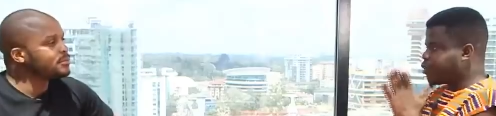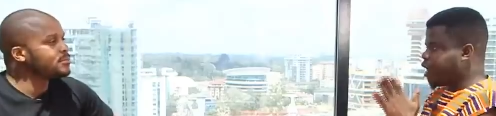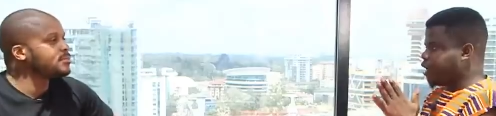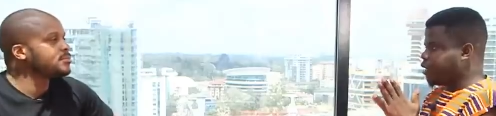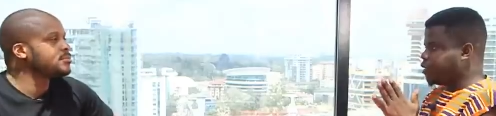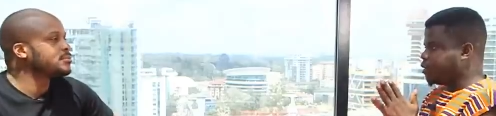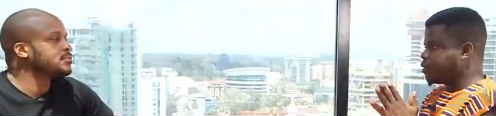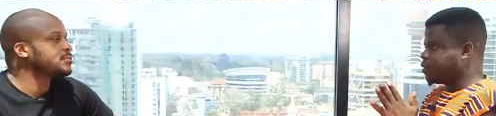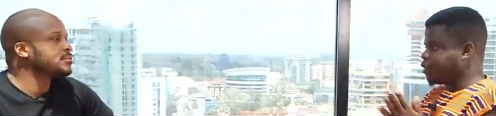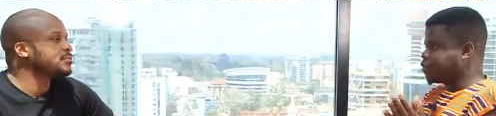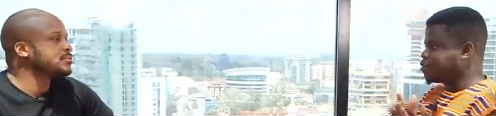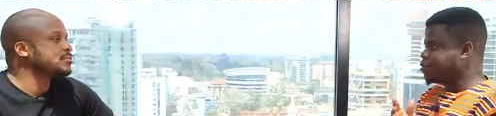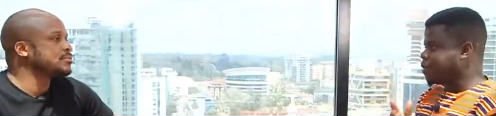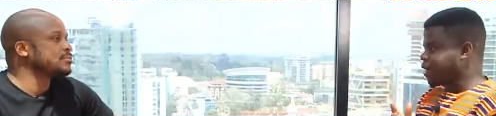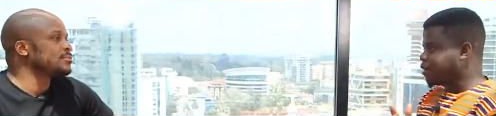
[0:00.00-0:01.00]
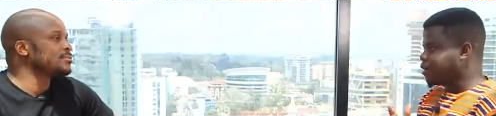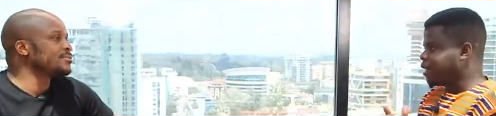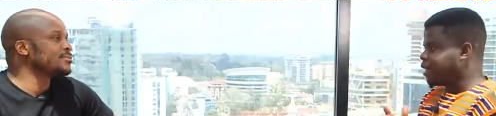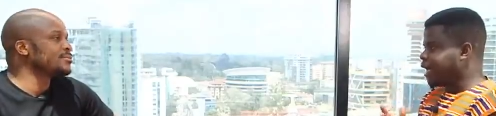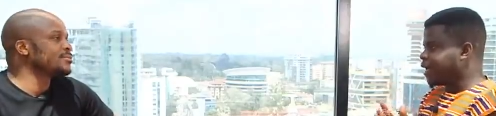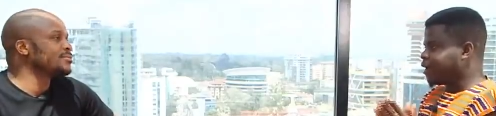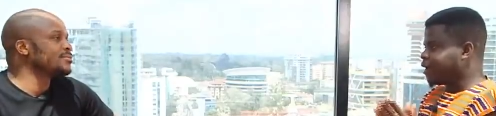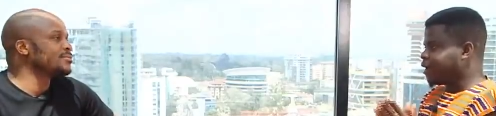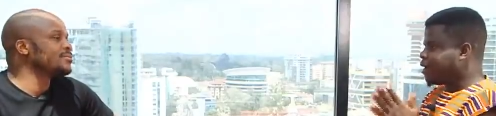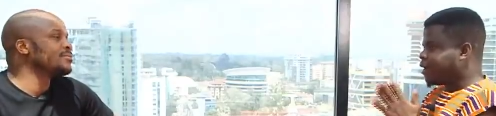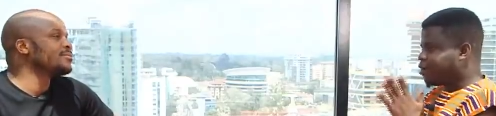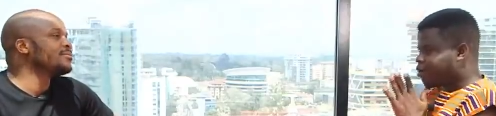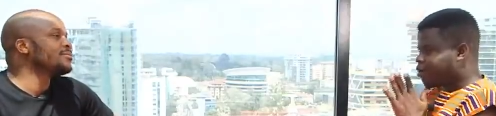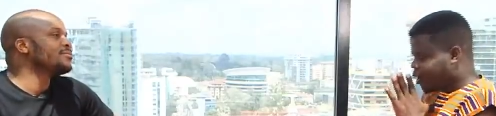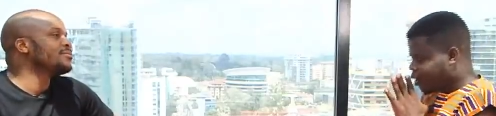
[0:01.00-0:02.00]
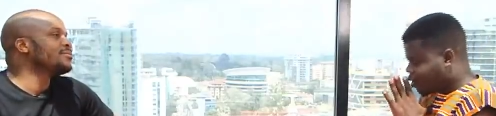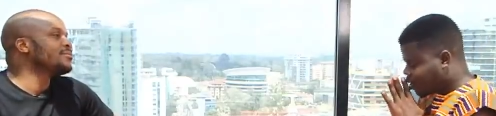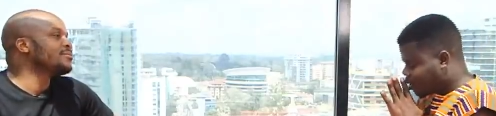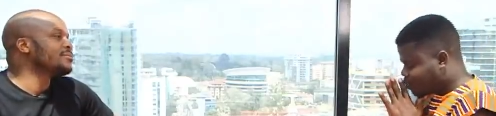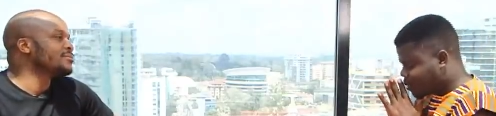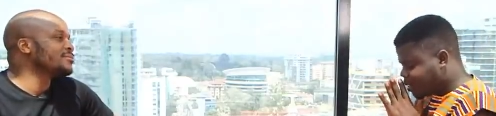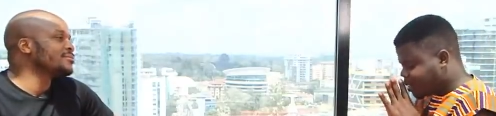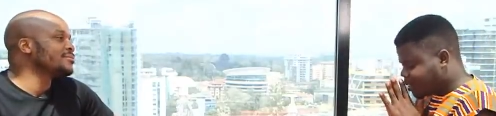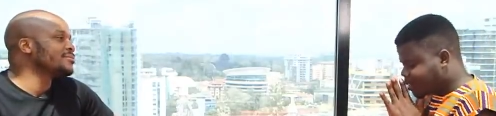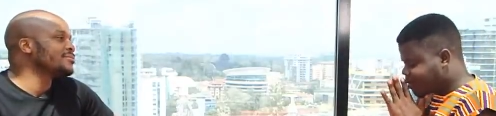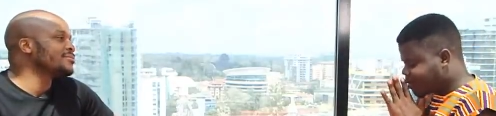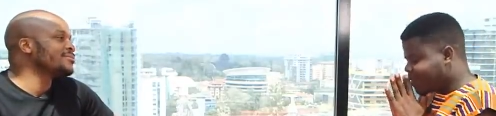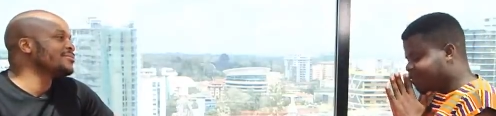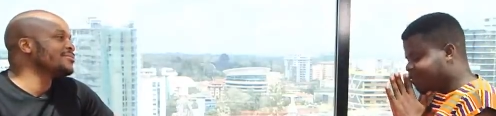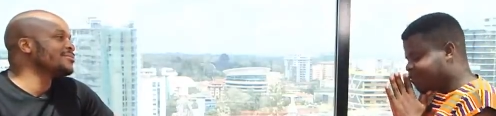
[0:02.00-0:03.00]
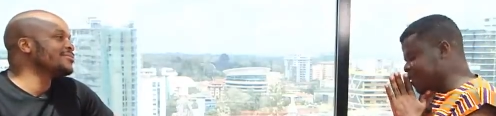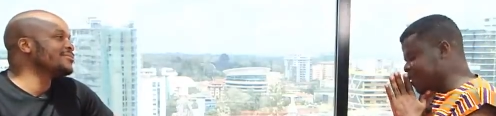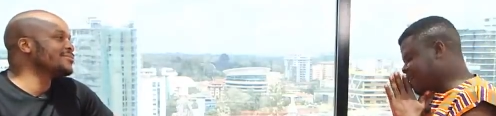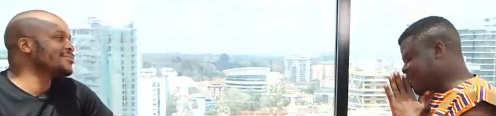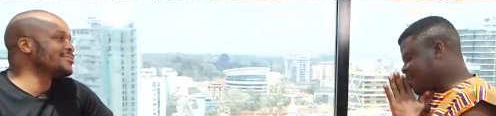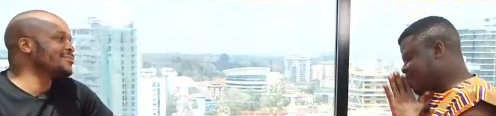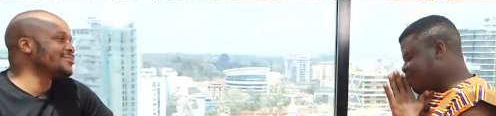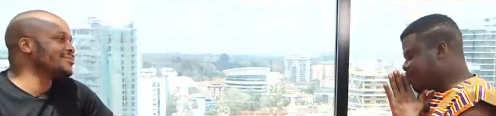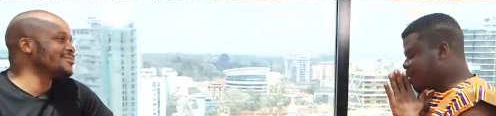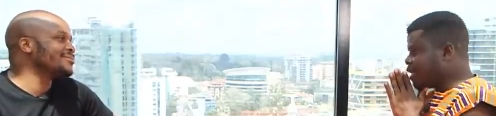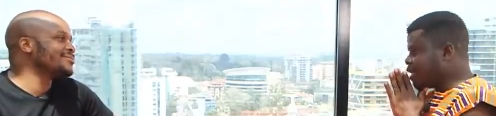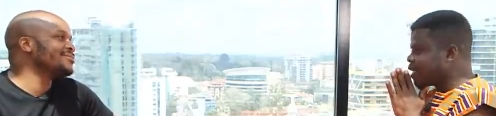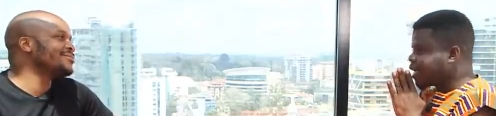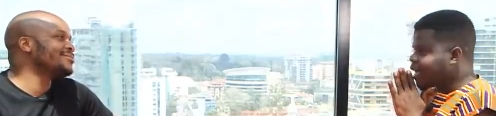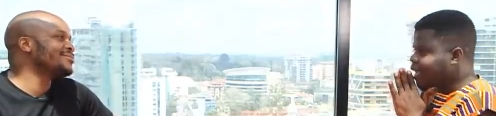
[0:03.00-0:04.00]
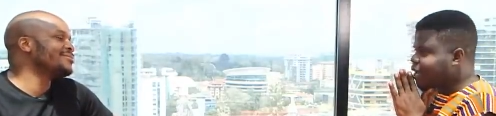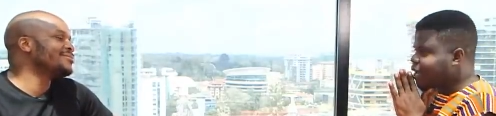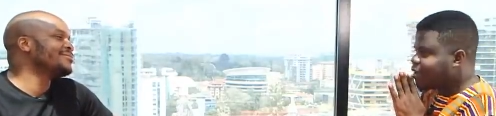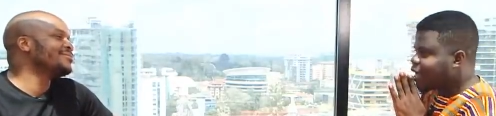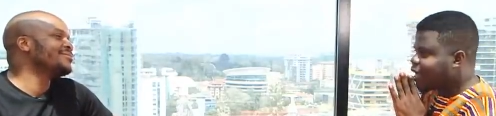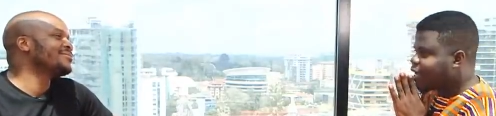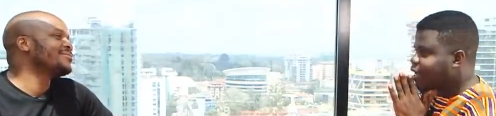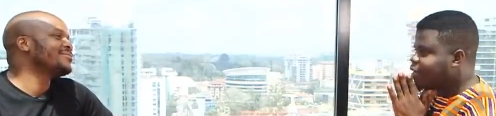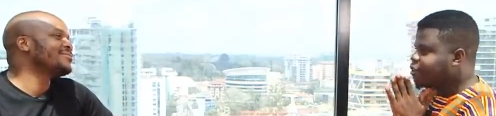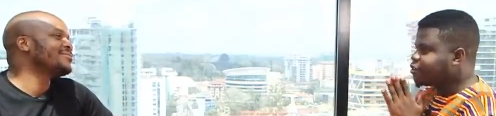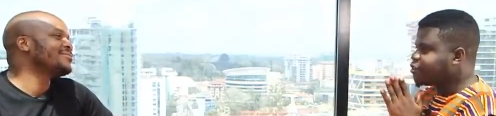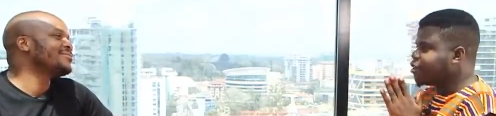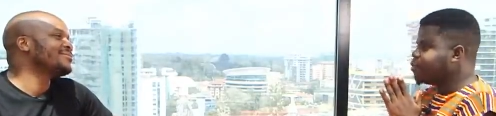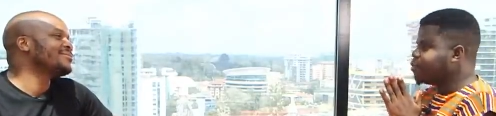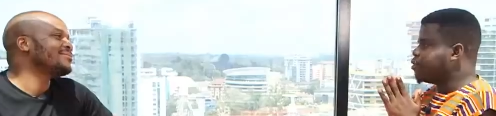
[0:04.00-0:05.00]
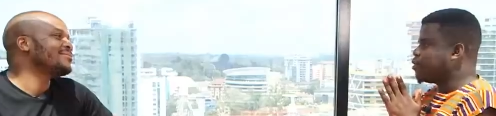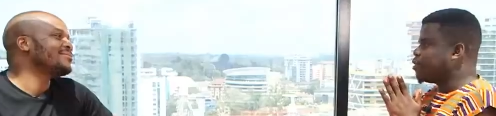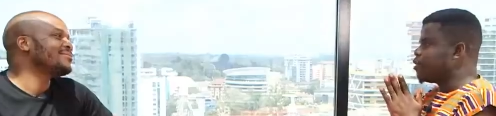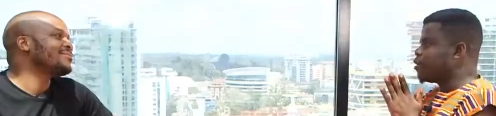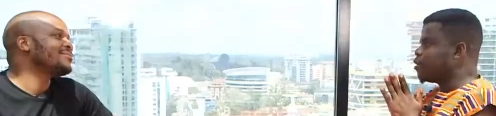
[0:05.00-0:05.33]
Speaker 1: praying. I told my girl, like, oh my God, please, for the first time, let me enter Kenya without any trouble.